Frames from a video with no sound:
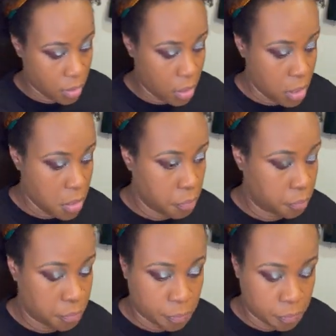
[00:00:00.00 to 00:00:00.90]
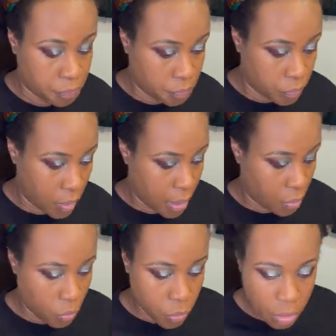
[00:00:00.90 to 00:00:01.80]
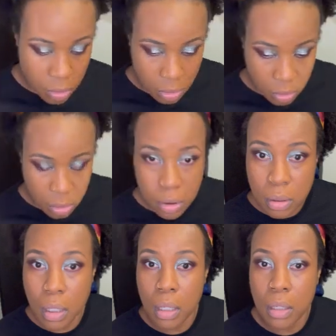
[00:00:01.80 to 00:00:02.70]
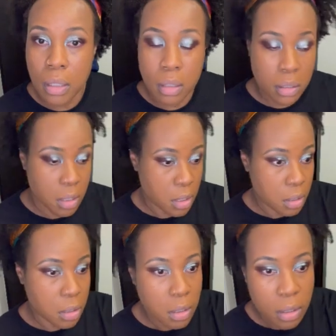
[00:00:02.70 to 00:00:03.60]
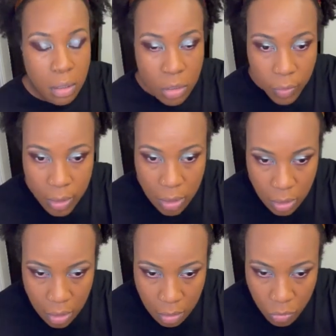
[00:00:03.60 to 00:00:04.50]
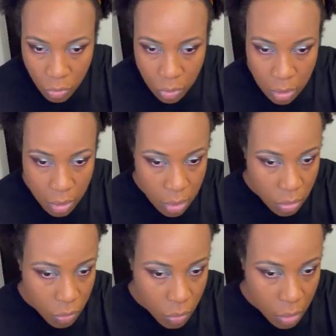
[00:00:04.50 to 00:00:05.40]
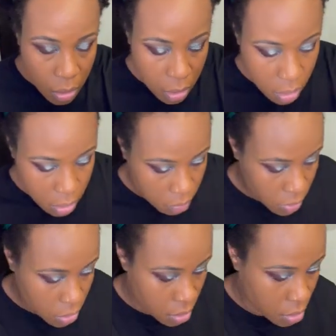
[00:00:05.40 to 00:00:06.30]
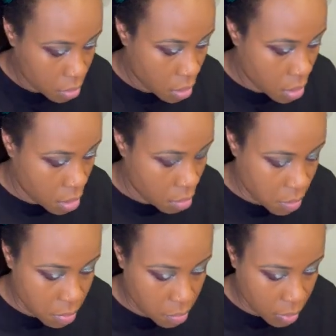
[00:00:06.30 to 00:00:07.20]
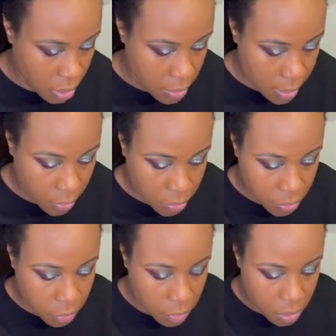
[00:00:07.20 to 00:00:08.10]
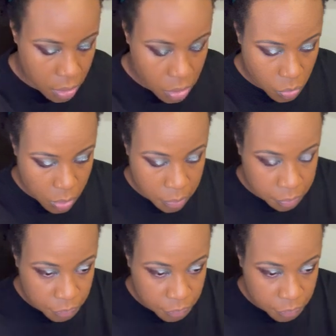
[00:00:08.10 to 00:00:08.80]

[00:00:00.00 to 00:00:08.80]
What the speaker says: Okay, that works. And then, do I need any more in the inner corner? Let me just maybe blend that a little with this one.